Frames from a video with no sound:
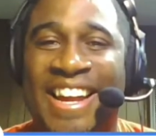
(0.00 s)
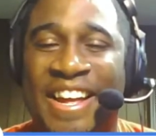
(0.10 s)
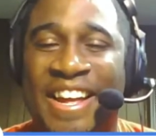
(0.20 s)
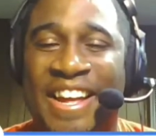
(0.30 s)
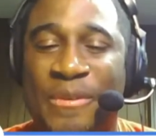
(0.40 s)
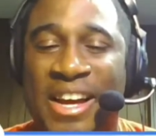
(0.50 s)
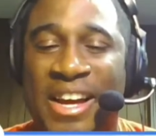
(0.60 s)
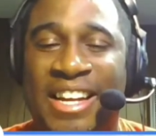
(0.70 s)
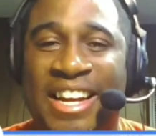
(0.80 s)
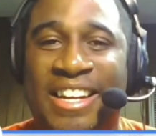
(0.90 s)
if you had
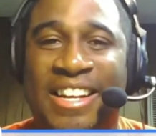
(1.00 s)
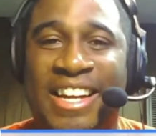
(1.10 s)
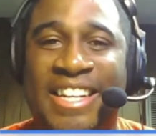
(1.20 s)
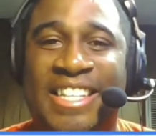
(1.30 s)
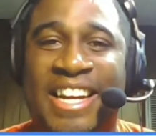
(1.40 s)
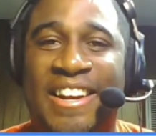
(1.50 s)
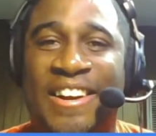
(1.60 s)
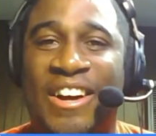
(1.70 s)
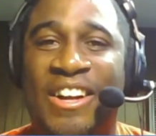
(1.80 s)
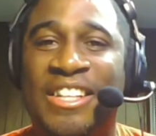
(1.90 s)
like I said,
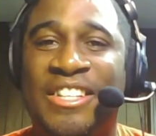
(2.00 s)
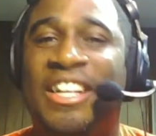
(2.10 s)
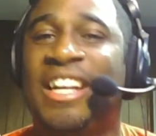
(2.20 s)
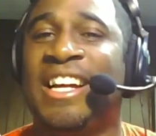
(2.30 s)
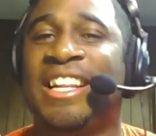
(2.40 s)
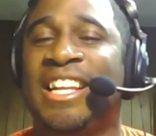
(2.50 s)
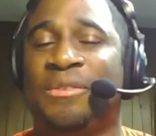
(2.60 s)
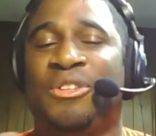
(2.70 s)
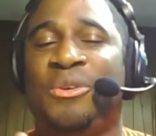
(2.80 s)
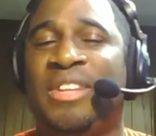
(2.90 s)
I think it was
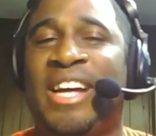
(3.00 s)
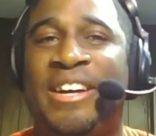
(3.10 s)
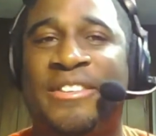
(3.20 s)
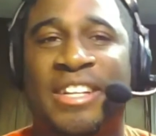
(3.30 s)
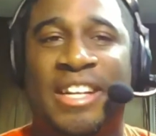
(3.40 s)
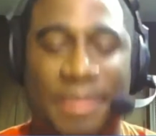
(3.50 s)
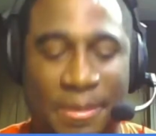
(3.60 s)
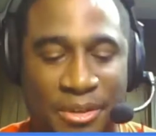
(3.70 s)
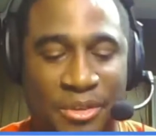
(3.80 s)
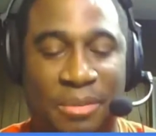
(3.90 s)
2,000. I'm
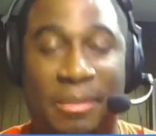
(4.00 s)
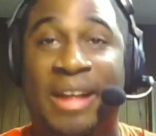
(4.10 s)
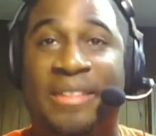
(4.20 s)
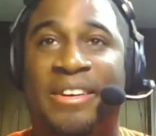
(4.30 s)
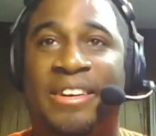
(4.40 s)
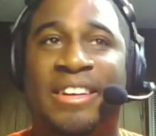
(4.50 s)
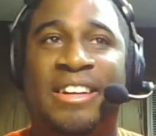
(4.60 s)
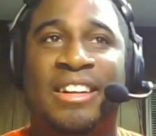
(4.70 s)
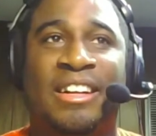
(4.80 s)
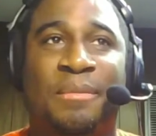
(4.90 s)
gonna do some math here.
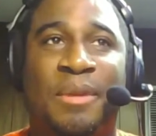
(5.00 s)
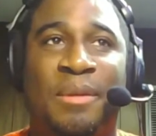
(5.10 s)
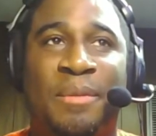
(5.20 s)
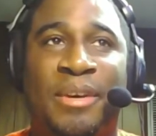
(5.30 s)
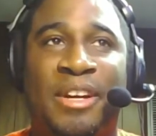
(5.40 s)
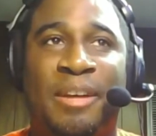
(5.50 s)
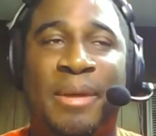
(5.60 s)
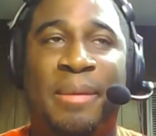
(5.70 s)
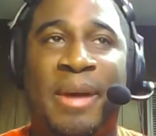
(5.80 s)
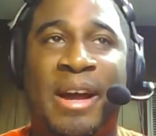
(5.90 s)
I'm gonna bring up my
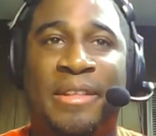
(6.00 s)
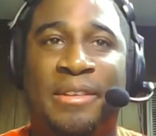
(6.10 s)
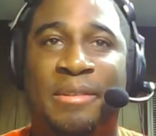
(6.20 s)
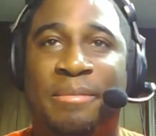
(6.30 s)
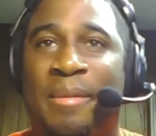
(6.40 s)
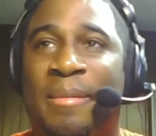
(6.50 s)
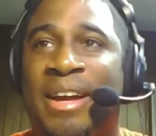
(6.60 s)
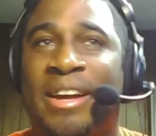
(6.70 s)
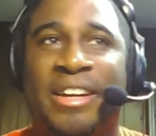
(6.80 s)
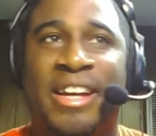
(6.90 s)
math on
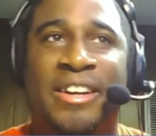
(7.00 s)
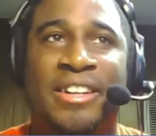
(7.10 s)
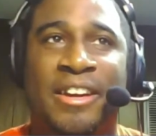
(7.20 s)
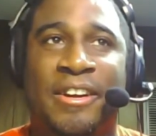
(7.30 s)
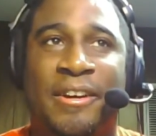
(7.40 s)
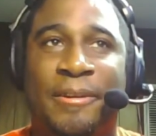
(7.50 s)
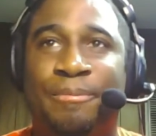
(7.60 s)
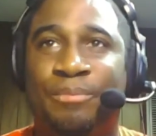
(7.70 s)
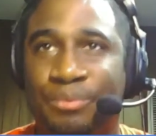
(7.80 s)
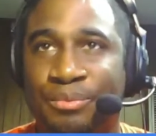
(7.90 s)
my calculator here.
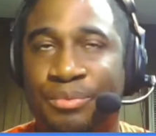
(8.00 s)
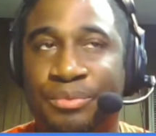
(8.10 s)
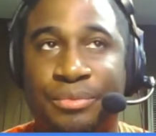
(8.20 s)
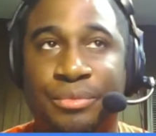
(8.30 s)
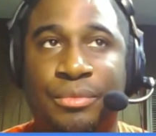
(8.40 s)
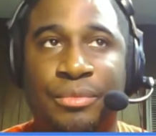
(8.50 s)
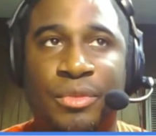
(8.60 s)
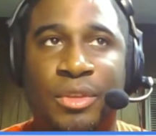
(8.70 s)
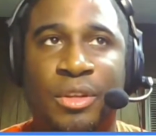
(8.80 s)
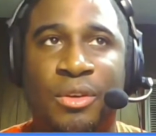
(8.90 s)

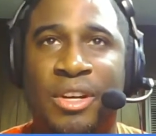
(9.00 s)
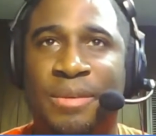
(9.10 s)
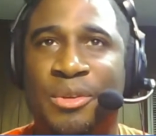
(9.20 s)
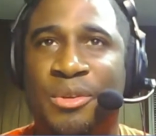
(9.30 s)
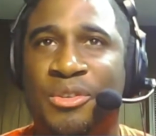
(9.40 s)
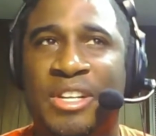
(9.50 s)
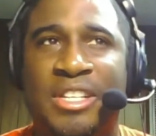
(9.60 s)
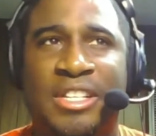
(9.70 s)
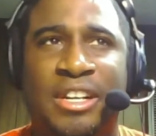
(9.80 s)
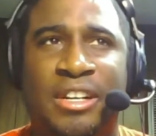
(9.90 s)
Hold on, I'll do a screen
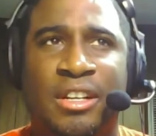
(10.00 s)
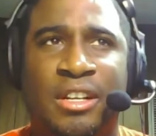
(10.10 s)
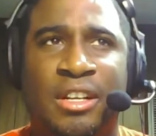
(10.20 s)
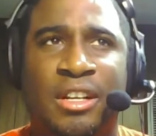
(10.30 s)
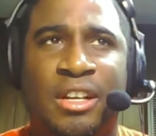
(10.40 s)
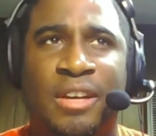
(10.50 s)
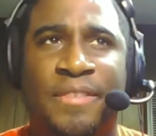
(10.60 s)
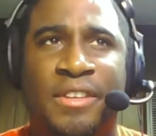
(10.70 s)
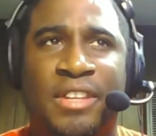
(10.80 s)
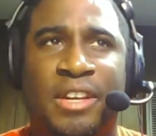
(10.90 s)
share. If
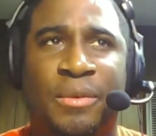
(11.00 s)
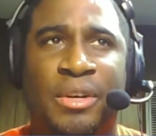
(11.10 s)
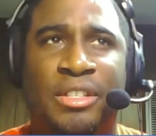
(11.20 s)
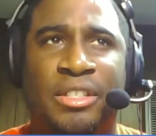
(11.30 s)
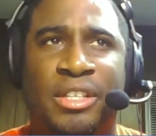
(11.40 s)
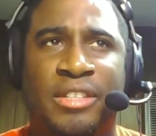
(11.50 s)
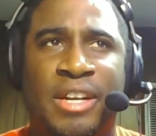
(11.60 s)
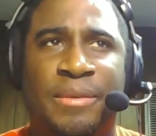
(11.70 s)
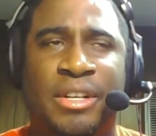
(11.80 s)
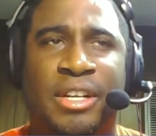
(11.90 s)
this thing works, it's not
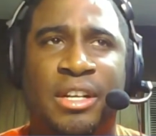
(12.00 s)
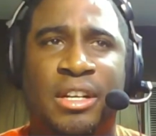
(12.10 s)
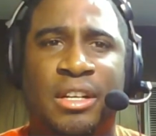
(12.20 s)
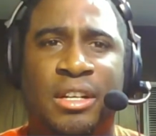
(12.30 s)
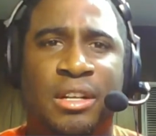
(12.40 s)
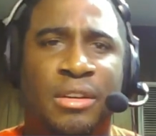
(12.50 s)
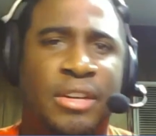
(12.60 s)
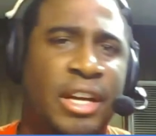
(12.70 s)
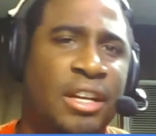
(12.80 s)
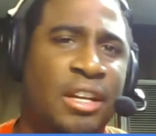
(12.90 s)
working. Okay,
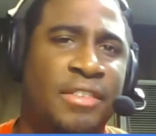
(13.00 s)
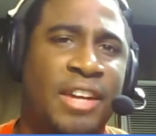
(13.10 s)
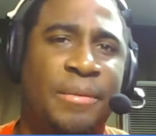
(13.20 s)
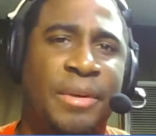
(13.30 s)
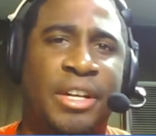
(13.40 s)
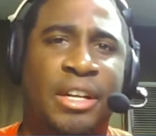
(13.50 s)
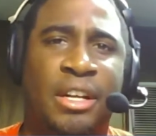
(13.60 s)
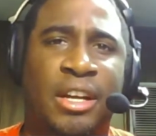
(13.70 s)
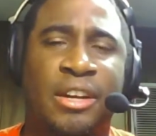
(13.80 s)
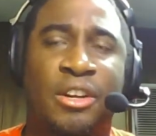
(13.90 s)
it's not working.
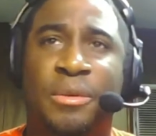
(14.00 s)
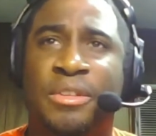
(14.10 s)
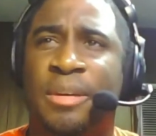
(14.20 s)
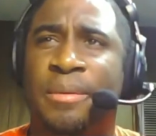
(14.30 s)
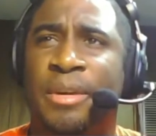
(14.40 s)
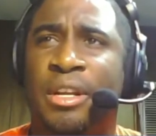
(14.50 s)
I don't know what's up with it.